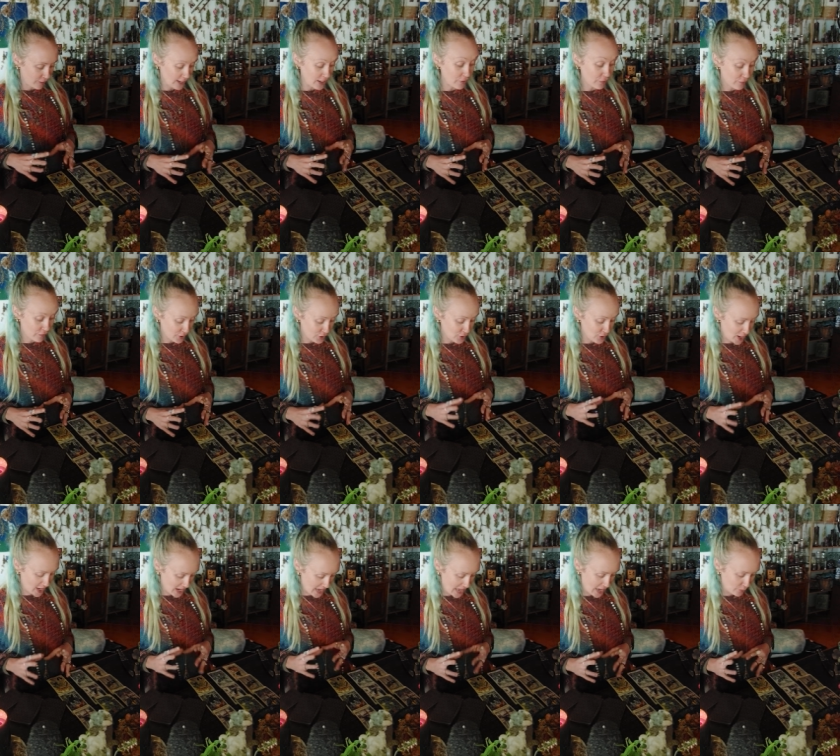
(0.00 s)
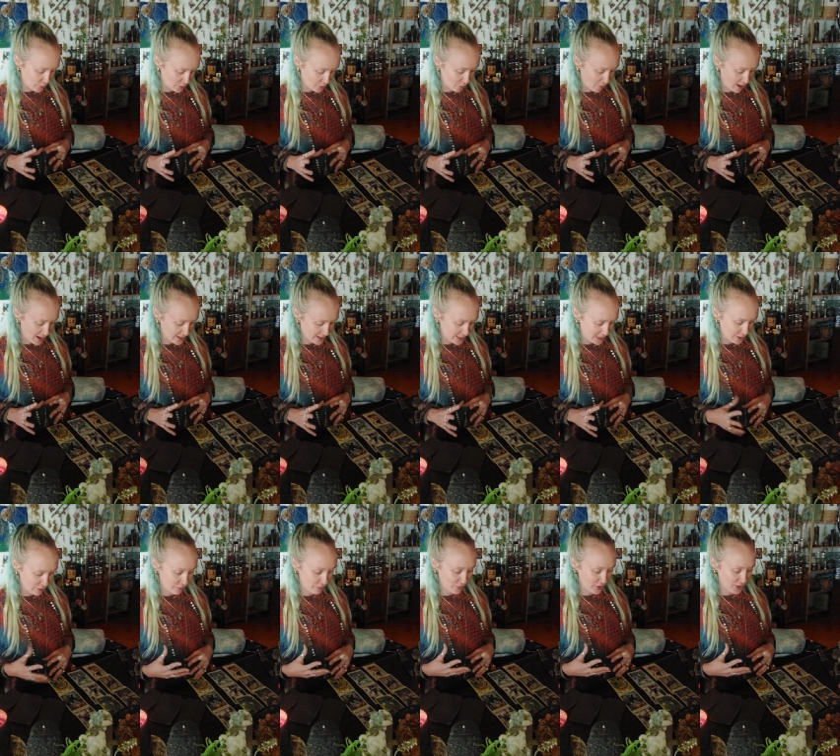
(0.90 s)
if you allow it, right?
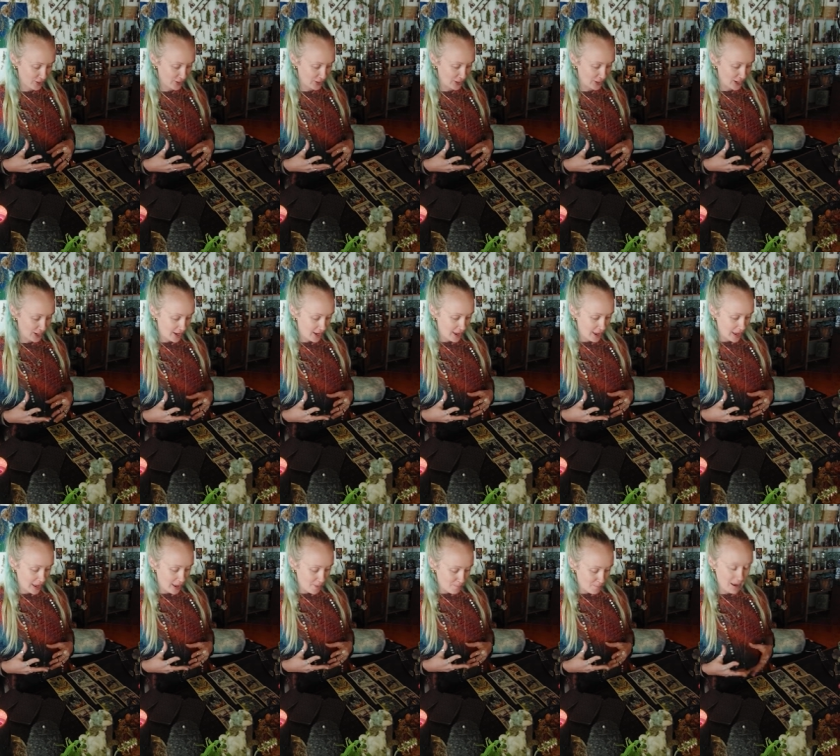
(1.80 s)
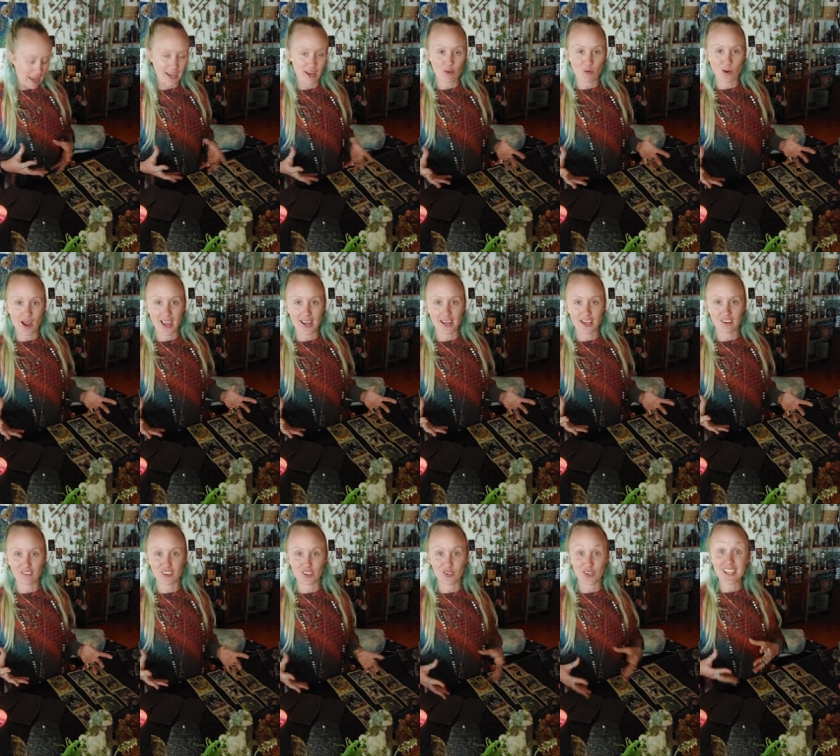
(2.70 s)
If you make
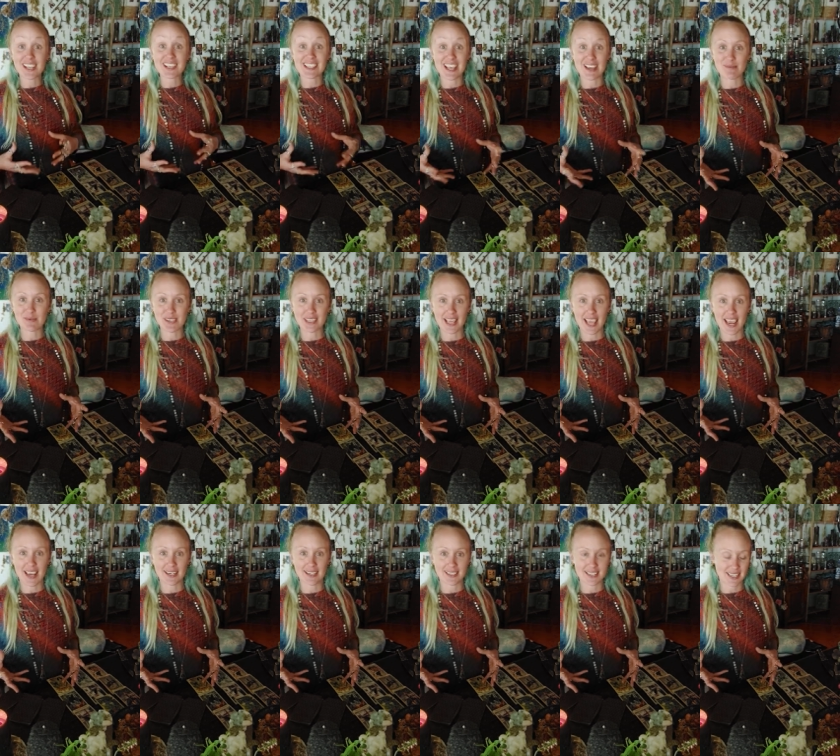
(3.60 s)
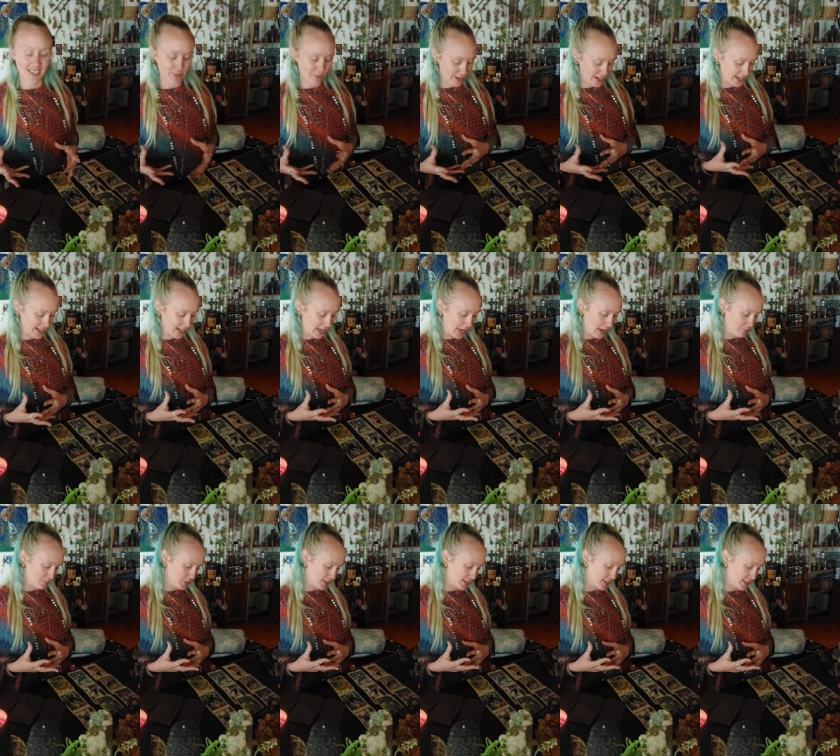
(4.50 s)
way, if you accept the ending when it
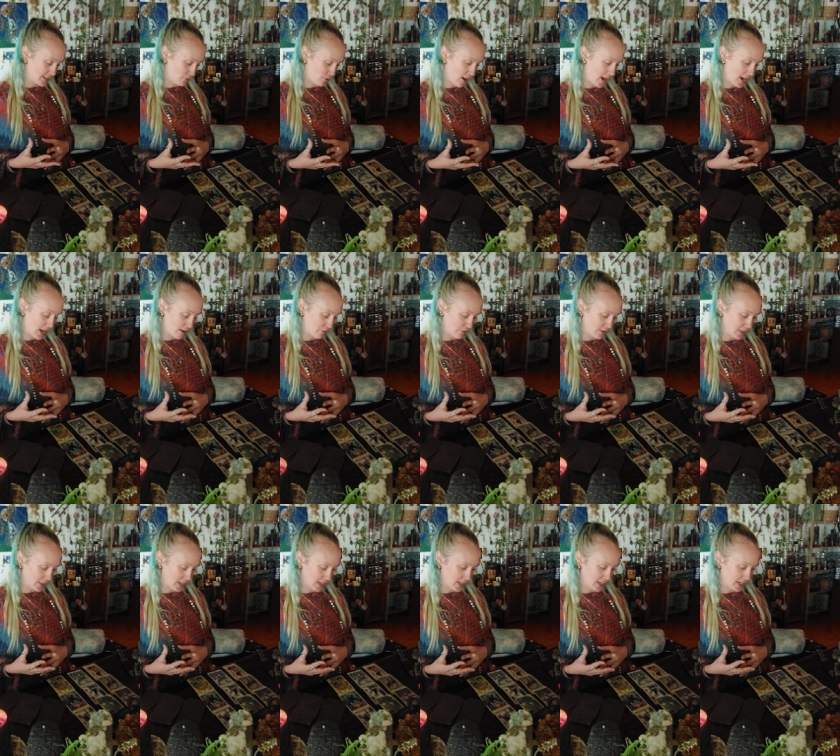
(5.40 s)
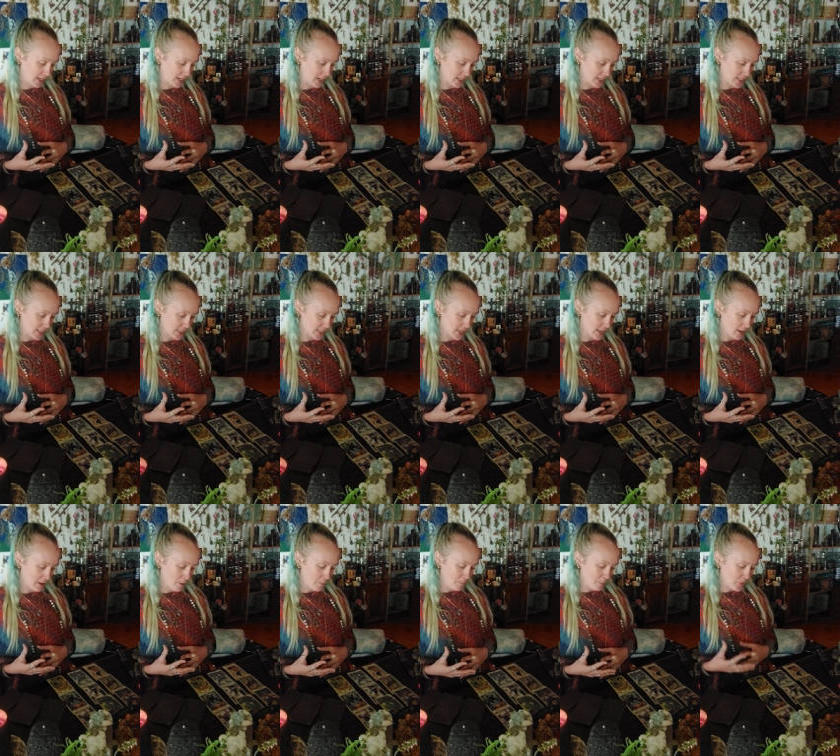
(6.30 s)
happens, right? I feel like it's,
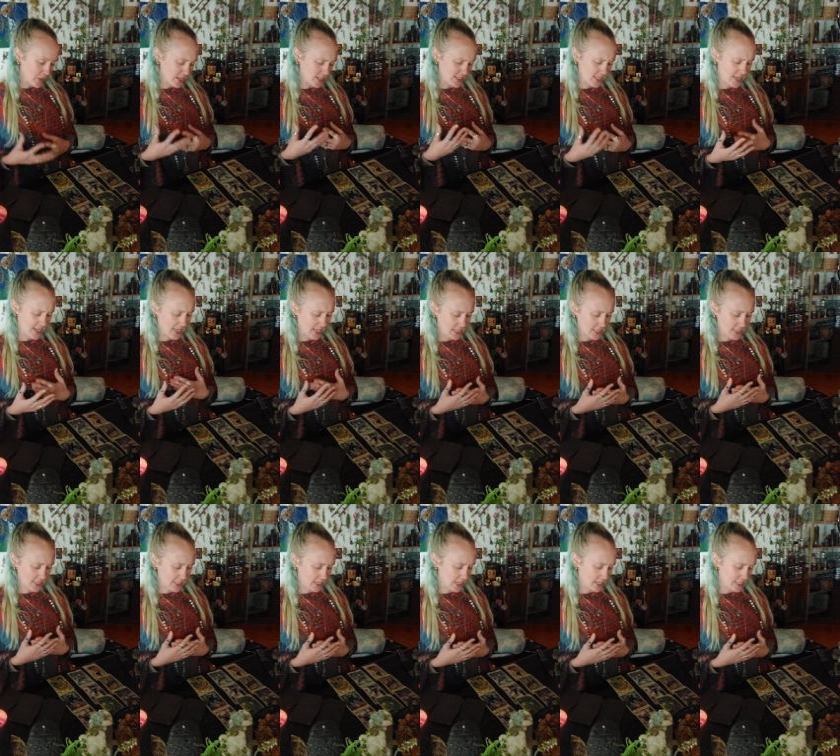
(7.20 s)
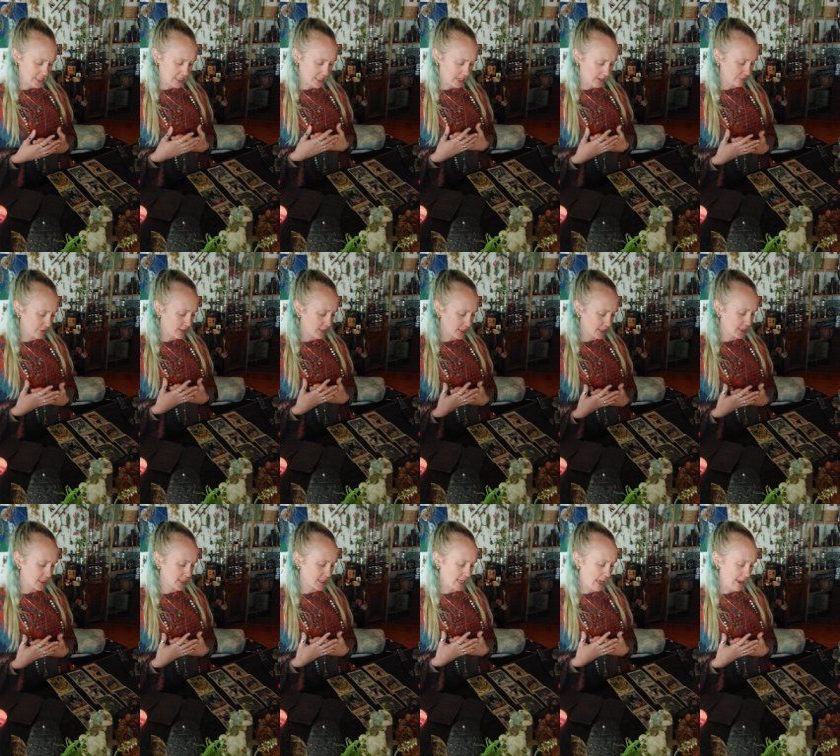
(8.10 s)
there's that need to know that
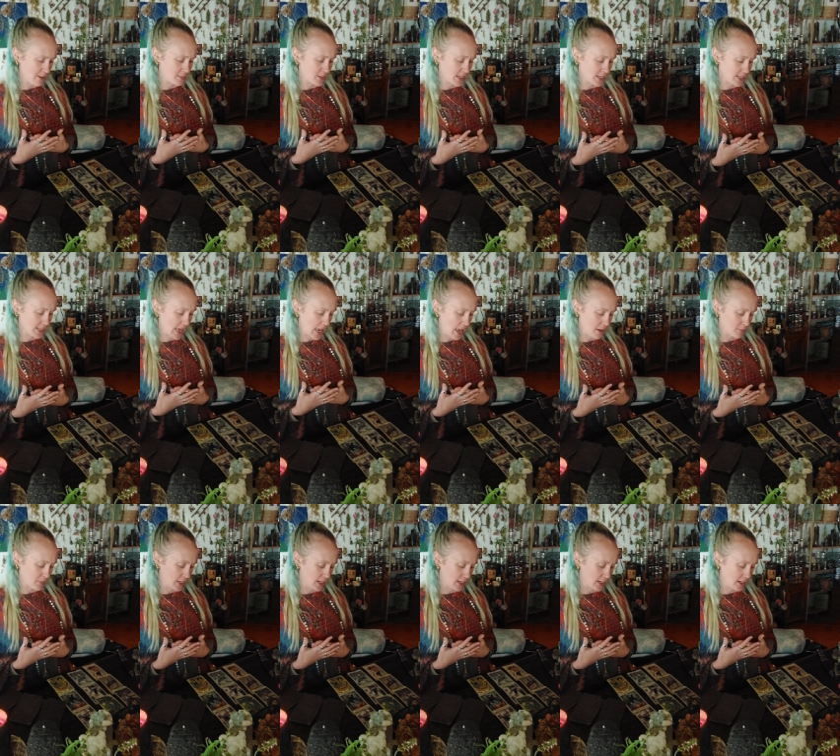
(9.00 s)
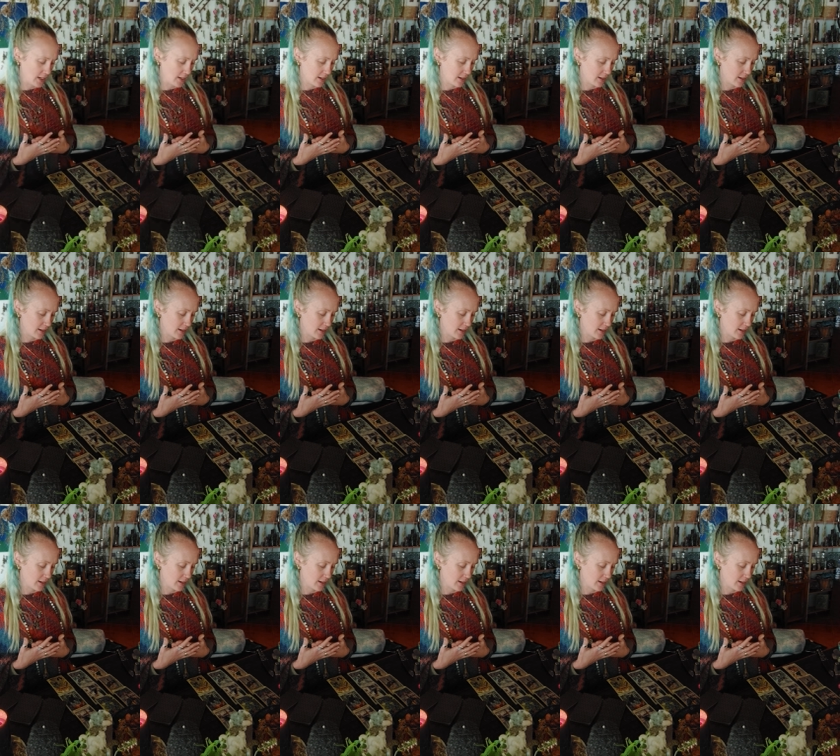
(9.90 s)
everything that's happening is happening